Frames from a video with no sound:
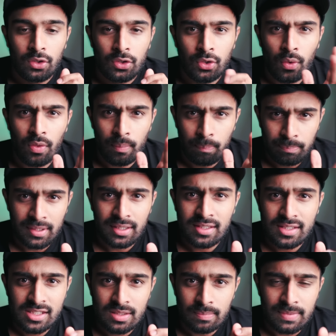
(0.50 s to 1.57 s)
You know, the
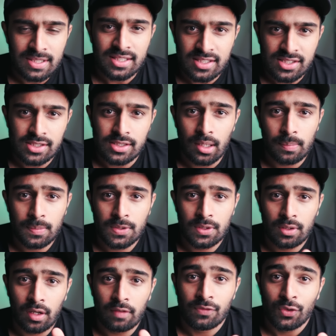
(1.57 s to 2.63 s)
biggest
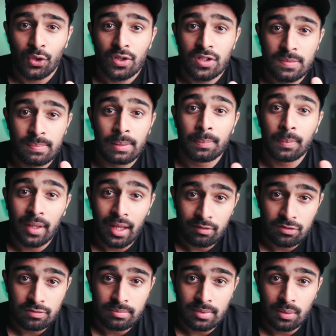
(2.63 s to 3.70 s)
misconception I've noticed people have
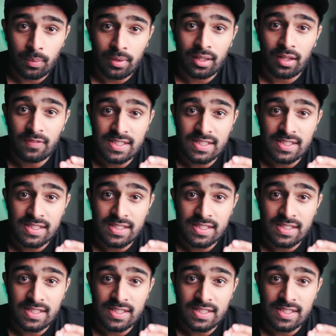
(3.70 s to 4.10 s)
of me when they've